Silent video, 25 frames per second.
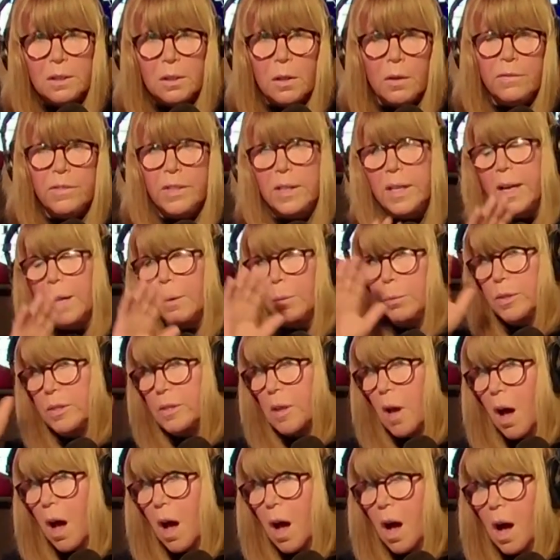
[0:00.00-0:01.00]
over there was
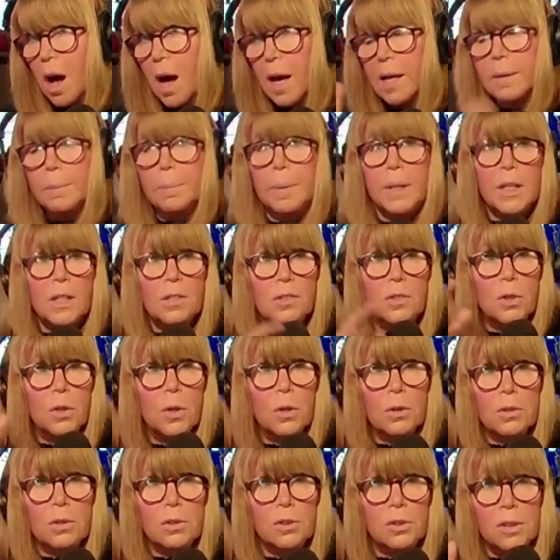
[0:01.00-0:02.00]
odd because you
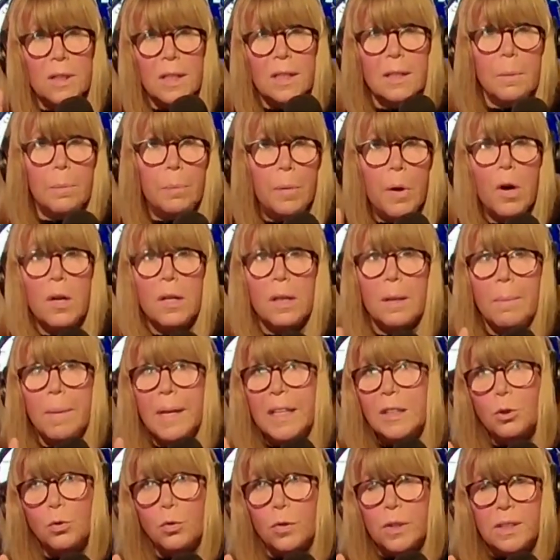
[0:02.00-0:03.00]
don't understand the
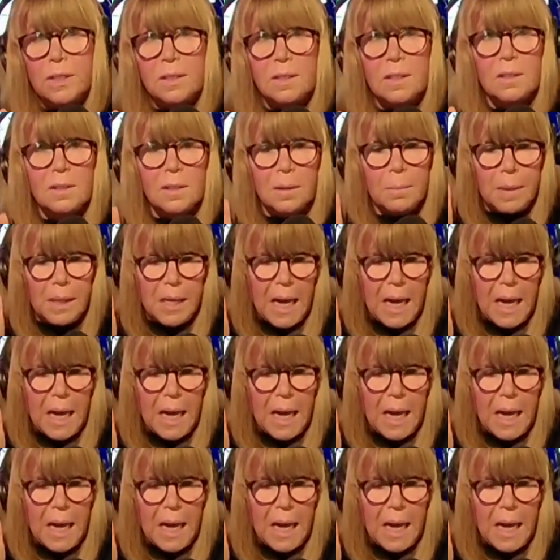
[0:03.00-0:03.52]
parliamentary system.